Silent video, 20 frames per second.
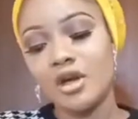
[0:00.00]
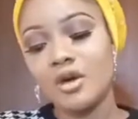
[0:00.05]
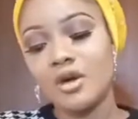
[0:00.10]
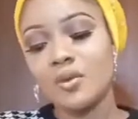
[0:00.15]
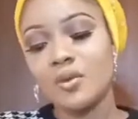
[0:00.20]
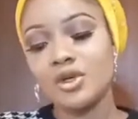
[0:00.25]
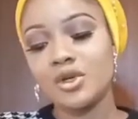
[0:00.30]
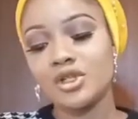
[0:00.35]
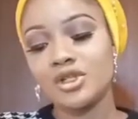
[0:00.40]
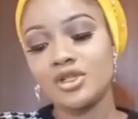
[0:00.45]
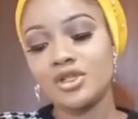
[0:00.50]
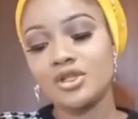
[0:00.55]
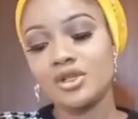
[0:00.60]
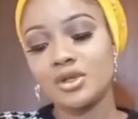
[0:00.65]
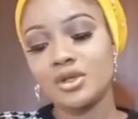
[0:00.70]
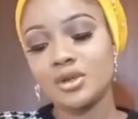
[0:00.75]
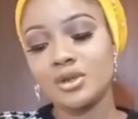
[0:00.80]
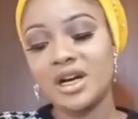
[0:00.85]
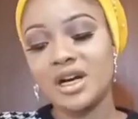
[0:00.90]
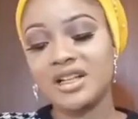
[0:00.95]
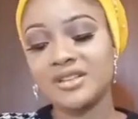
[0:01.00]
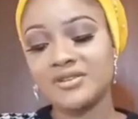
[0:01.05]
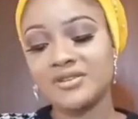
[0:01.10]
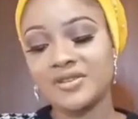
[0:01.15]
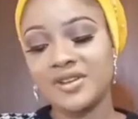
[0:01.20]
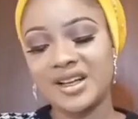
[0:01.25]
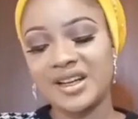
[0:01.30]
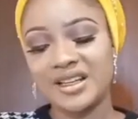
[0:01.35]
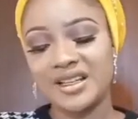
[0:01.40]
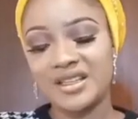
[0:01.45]
What is your
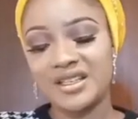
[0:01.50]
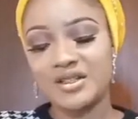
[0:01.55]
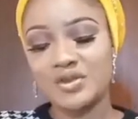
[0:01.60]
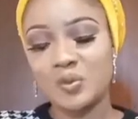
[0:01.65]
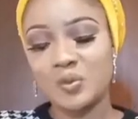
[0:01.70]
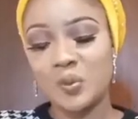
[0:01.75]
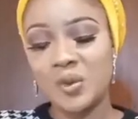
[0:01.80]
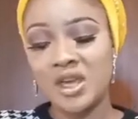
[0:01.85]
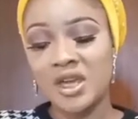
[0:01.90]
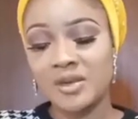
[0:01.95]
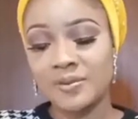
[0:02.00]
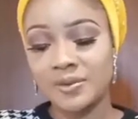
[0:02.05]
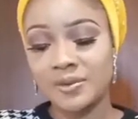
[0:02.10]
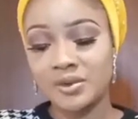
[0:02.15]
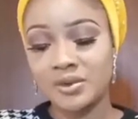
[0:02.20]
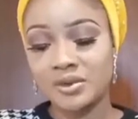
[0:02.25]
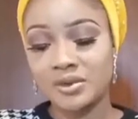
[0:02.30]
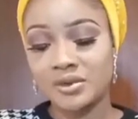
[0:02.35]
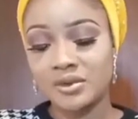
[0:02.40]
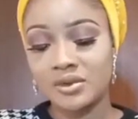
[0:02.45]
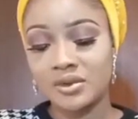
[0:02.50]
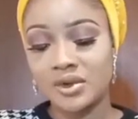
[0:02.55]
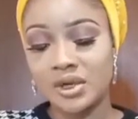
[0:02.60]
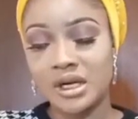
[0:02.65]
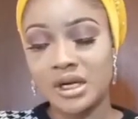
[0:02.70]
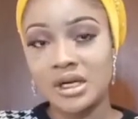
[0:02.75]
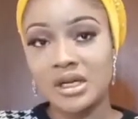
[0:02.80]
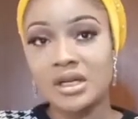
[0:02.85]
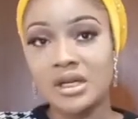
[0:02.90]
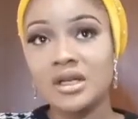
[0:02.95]
advice to people?
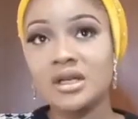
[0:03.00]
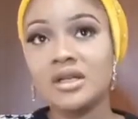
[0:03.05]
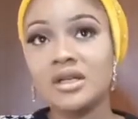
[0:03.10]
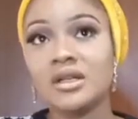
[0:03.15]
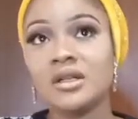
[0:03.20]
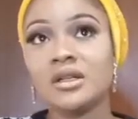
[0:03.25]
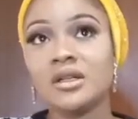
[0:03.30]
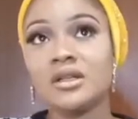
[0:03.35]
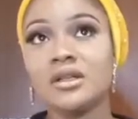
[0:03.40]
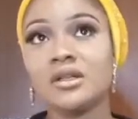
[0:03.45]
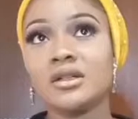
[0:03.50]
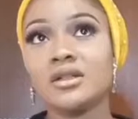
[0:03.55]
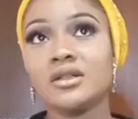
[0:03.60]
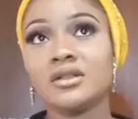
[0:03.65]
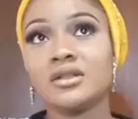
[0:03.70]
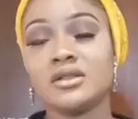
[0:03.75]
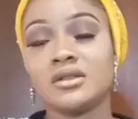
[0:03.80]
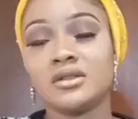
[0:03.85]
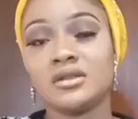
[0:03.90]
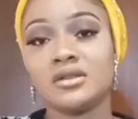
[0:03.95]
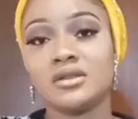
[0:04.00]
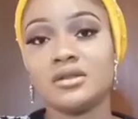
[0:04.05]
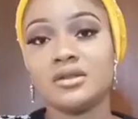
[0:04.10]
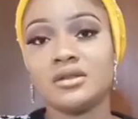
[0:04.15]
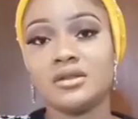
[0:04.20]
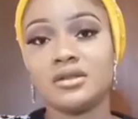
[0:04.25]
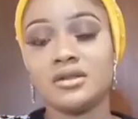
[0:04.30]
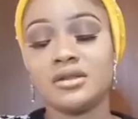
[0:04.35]
I